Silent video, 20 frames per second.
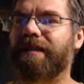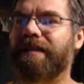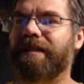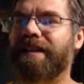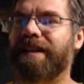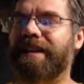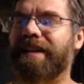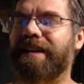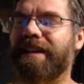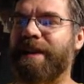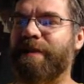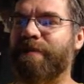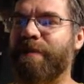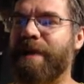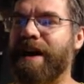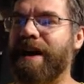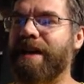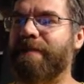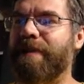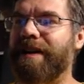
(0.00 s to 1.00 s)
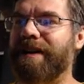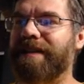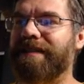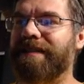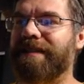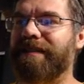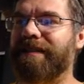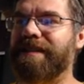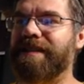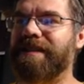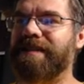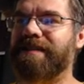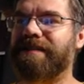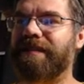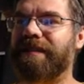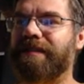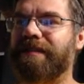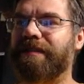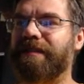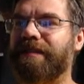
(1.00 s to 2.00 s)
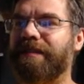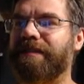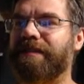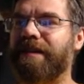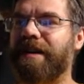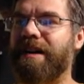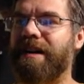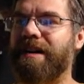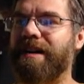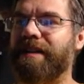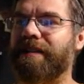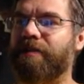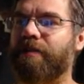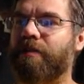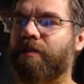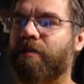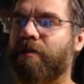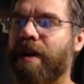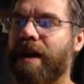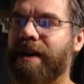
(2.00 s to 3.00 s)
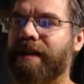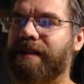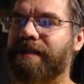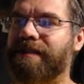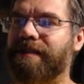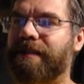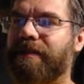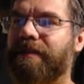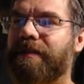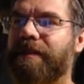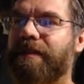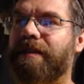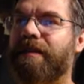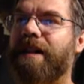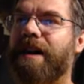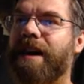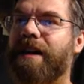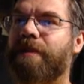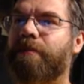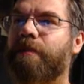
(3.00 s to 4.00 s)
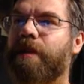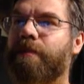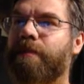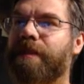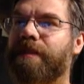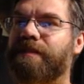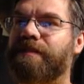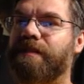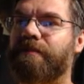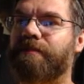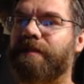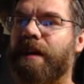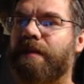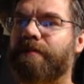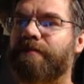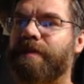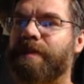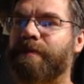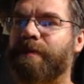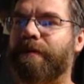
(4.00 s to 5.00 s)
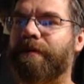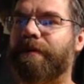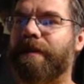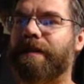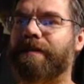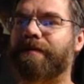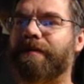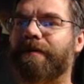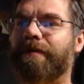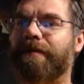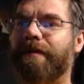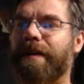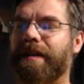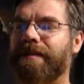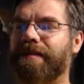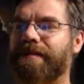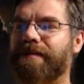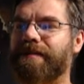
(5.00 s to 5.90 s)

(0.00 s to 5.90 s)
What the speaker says: in my mind at least, not quite as clear cut maybe sometimes as professional fights.